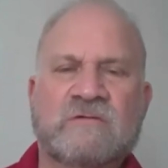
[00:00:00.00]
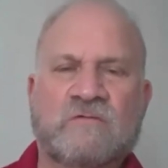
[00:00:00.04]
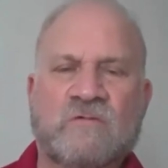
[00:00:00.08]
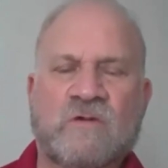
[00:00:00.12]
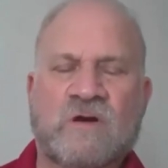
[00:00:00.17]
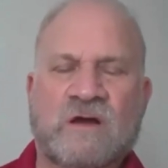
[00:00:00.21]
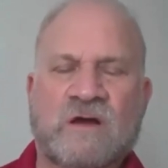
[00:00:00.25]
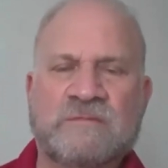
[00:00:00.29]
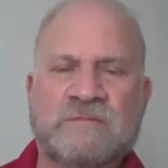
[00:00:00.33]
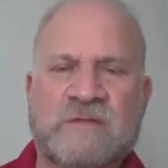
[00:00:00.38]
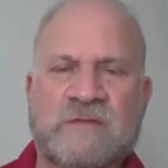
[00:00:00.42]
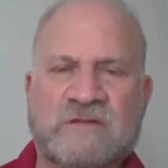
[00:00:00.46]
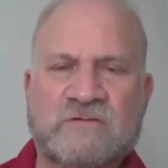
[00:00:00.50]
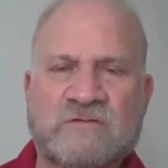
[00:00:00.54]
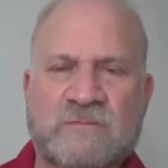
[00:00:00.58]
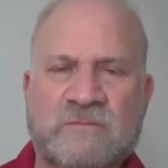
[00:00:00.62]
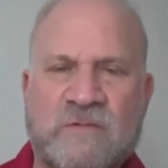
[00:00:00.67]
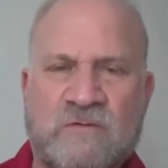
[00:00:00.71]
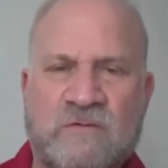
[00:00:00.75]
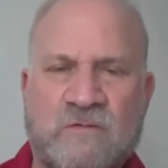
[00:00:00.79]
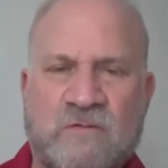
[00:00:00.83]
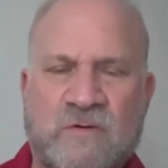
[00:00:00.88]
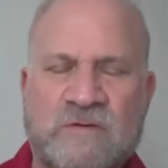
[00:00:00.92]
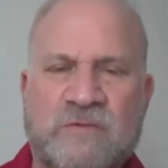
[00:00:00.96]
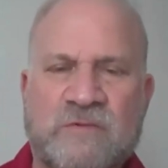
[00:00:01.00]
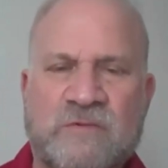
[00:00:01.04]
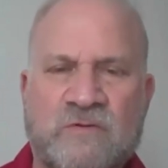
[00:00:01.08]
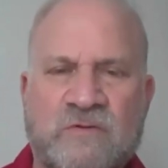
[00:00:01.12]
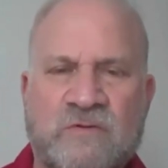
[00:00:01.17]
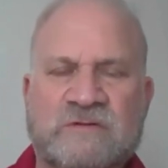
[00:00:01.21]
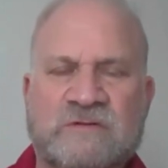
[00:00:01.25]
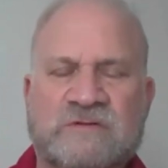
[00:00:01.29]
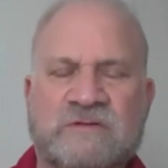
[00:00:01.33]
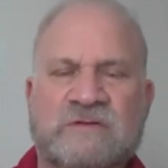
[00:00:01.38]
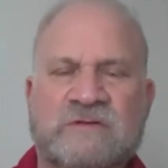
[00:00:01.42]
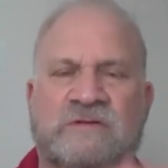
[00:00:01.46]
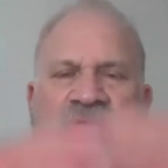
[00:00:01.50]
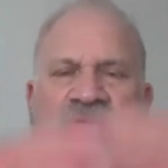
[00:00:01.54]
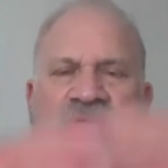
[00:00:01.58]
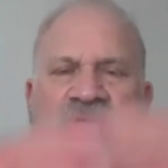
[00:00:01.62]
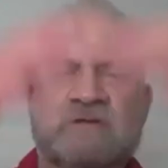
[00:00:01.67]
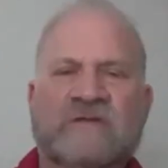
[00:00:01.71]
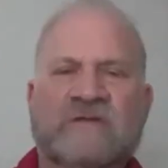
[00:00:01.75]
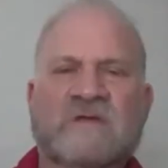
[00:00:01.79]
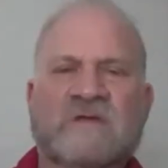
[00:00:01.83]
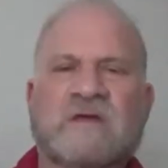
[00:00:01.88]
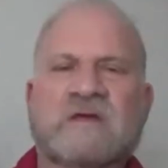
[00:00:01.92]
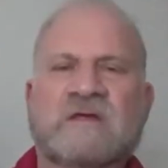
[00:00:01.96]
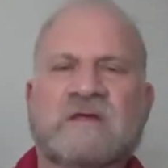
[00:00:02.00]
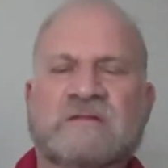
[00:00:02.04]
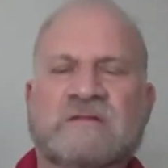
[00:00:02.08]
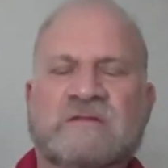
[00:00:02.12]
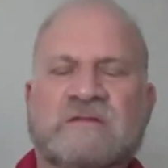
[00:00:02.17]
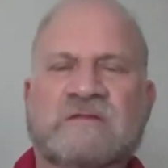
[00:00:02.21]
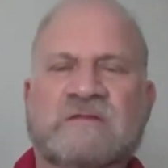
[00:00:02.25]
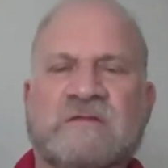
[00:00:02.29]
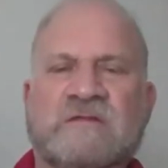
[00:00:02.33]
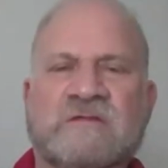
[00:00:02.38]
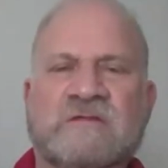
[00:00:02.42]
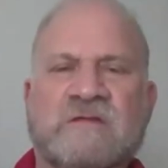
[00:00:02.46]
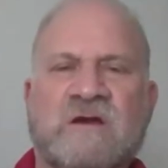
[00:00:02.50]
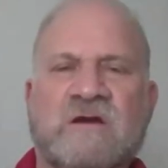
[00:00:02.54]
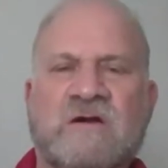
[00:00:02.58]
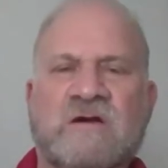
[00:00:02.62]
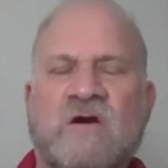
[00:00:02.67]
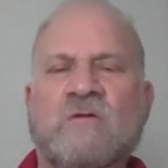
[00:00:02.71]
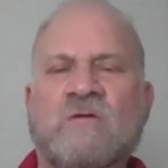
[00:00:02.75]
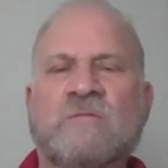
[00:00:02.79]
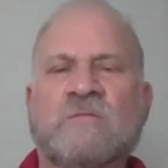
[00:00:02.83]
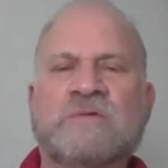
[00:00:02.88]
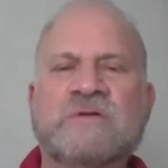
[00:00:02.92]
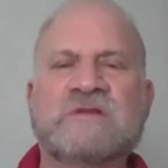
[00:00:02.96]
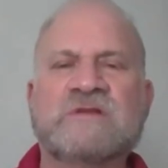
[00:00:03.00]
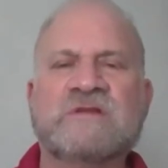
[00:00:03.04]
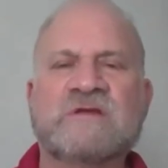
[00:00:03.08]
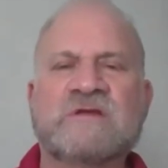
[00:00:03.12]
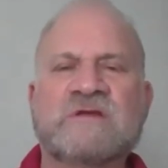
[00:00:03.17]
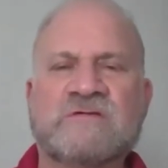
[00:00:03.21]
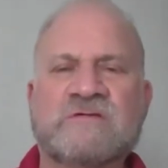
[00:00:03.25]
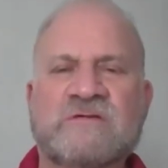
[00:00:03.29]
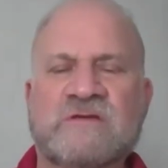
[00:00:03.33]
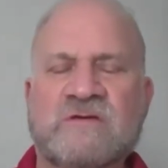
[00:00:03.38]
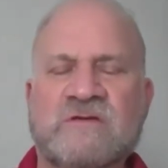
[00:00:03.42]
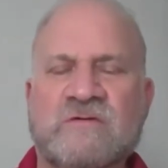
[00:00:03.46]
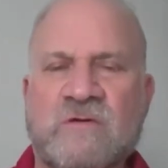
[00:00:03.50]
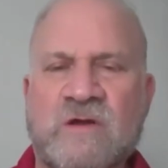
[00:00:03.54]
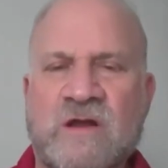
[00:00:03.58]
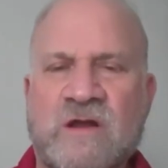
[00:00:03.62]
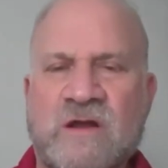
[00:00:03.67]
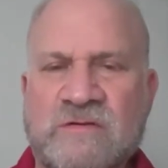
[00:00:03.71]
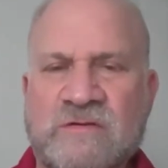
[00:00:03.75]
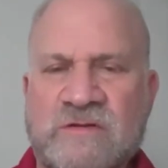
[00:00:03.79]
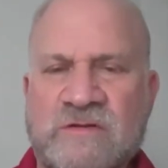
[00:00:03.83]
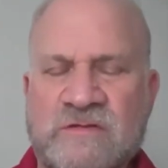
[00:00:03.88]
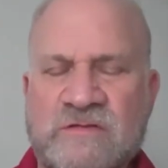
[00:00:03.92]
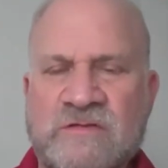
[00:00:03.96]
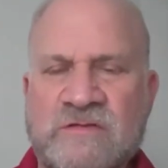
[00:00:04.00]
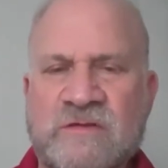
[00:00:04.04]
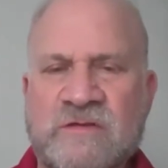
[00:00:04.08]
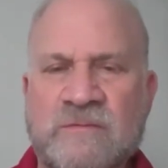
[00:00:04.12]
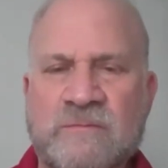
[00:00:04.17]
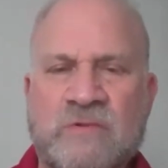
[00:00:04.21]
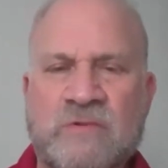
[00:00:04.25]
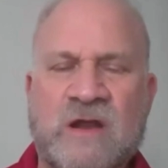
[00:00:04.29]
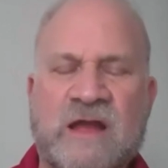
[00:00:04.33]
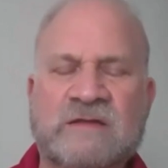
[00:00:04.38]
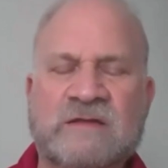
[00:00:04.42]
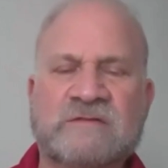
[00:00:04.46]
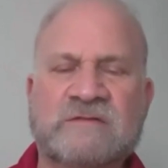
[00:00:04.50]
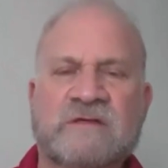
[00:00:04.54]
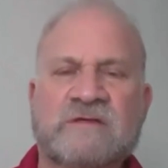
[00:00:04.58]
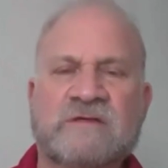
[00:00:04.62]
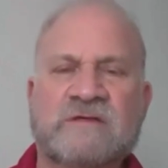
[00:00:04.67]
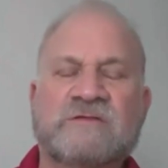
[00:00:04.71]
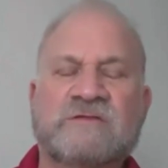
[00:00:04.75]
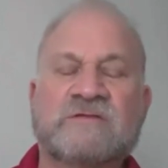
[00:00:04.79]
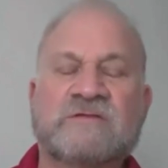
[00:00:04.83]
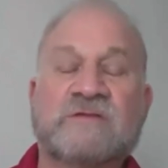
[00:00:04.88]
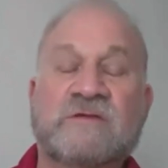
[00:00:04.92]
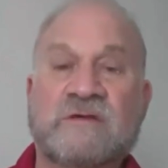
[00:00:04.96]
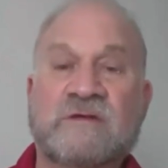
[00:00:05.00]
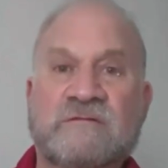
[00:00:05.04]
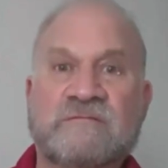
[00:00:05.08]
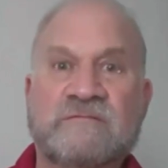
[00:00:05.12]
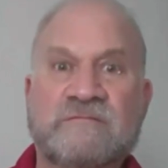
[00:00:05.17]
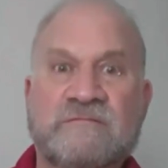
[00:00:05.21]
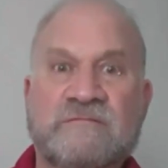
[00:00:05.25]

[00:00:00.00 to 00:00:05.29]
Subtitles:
I'm not talking about one-pointedness. This is openness and awareness practice.